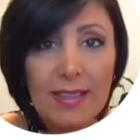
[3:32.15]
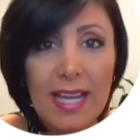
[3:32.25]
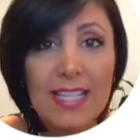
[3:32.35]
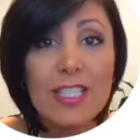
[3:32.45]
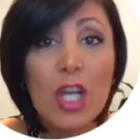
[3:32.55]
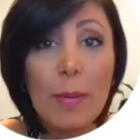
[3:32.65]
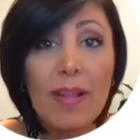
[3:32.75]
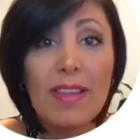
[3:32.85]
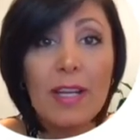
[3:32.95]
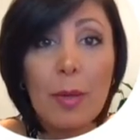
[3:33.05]
and double
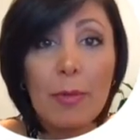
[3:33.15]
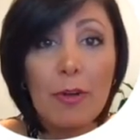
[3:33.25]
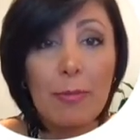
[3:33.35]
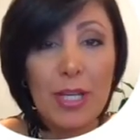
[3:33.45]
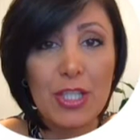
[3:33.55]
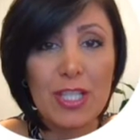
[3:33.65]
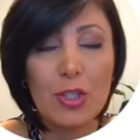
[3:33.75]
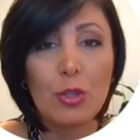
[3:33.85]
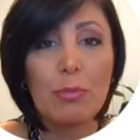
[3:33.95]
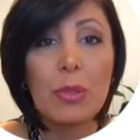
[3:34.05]
the number of pages
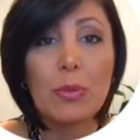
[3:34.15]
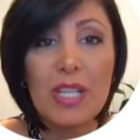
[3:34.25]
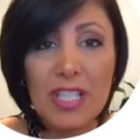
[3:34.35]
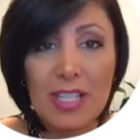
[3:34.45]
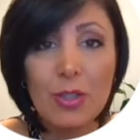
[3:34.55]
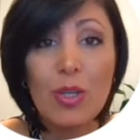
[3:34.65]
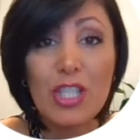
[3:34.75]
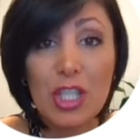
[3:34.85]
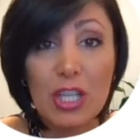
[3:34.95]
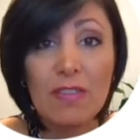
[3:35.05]
should be written to
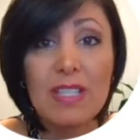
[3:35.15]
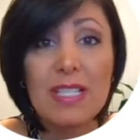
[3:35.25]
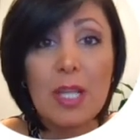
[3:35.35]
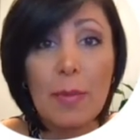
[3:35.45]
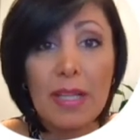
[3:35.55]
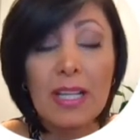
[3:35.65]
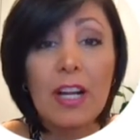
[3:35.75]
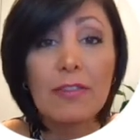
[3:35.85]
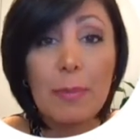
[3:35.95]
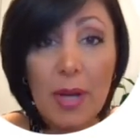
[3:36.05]
achieve this doubling
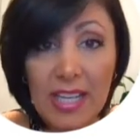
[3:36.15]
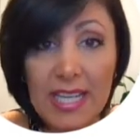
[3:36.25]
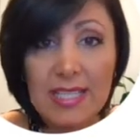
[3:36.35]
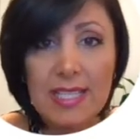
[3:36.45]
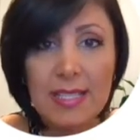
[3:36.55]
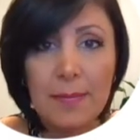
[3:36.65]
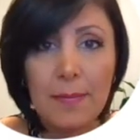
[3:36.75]
of the buckets.